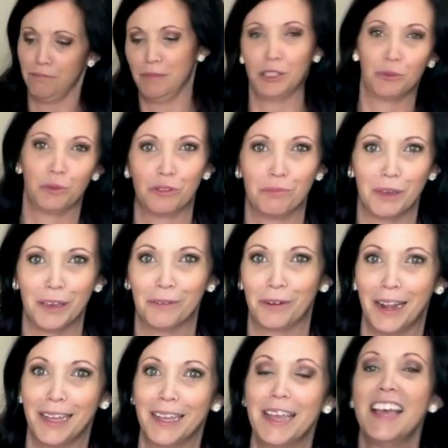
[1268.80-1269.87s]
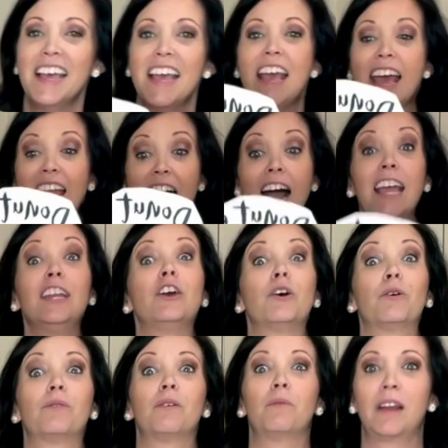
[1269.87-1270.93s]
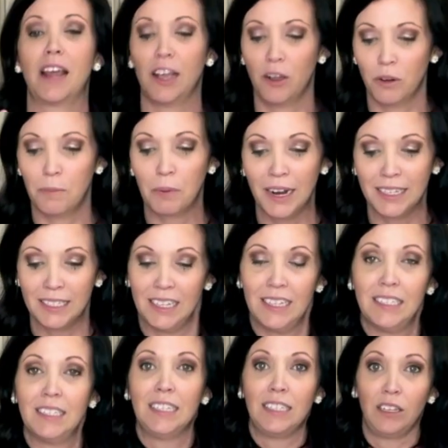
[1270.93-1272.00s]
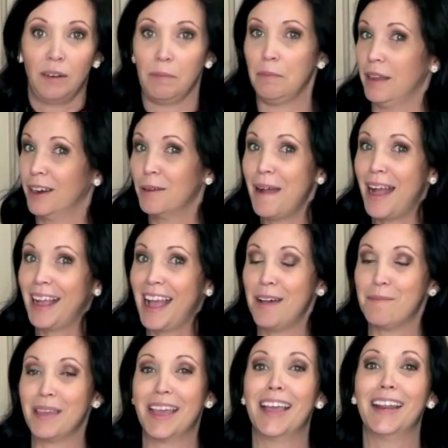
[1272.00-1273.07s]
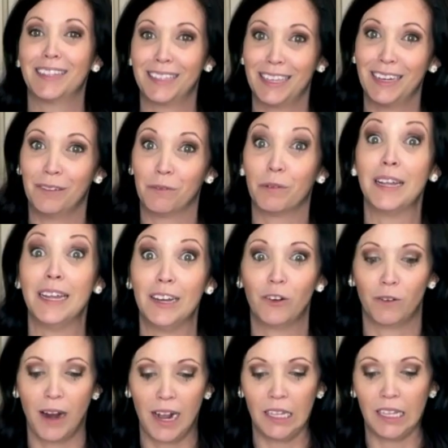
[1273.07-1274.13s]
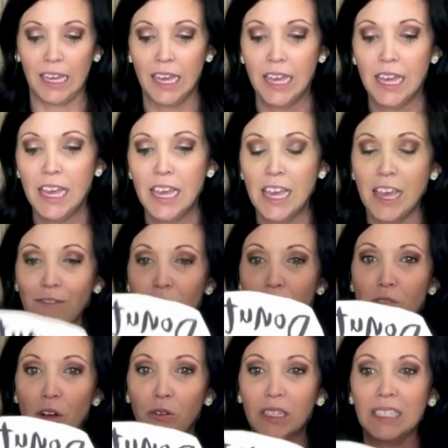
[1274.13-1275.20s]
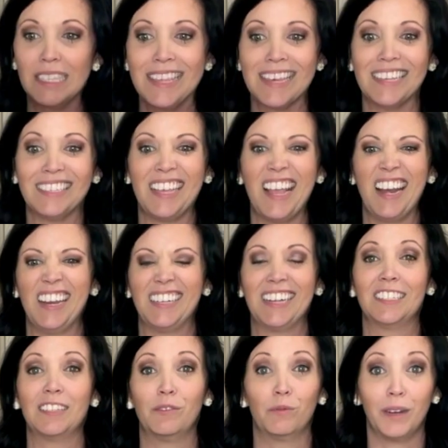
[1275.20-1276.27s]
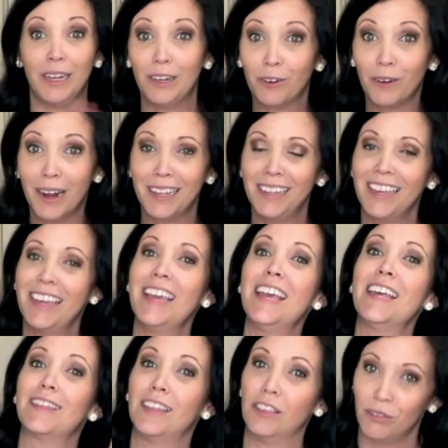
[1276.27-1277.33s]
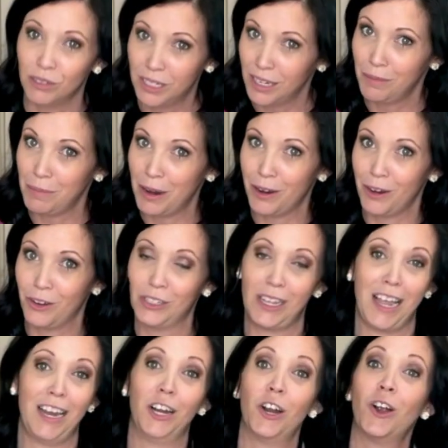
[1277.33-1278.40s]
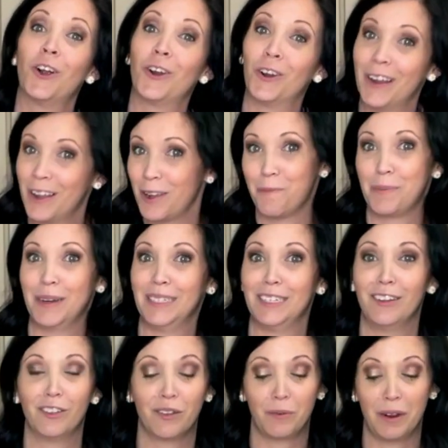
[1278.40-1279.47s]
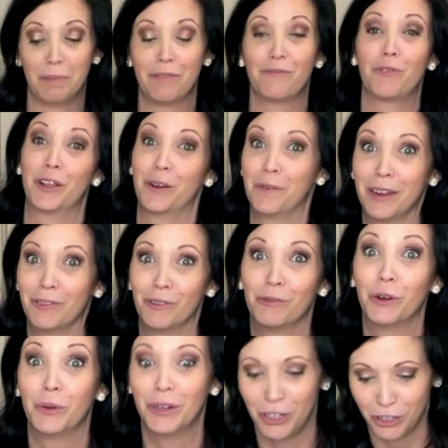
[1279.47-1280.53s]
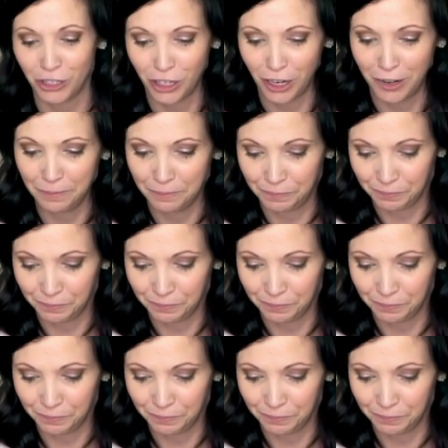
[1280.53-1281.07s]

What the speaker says: mess with me, right? And I know that when I go to press this, it's gonna mirror back at me and it's gonna read correctly. If you go to see this and it doesn't read correctly, then you didn't mirror your design. Hurry and go print another one before you ruin your shirt.